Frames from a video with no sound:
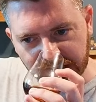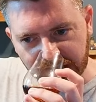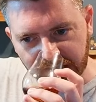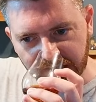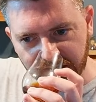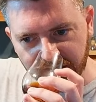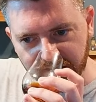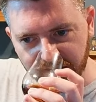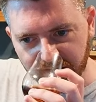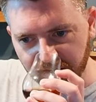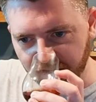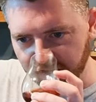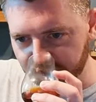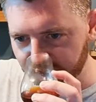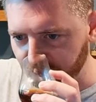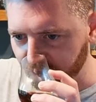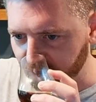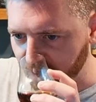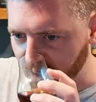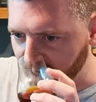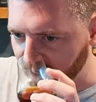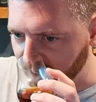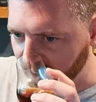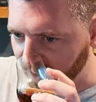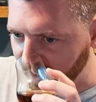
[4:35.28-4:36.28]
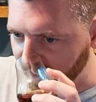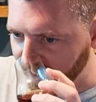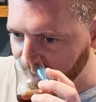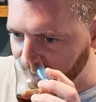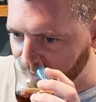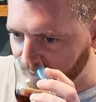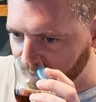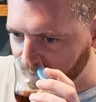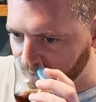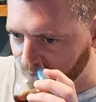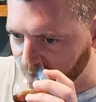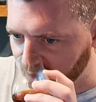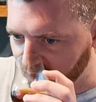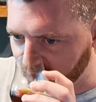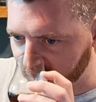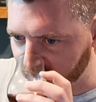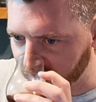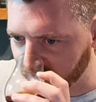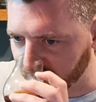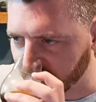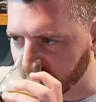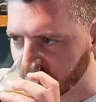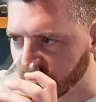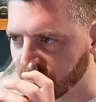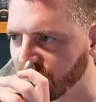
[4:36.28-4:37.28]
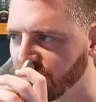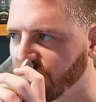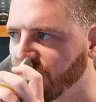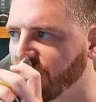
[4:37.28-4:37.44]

get in there and let's try it, all right? Cheers.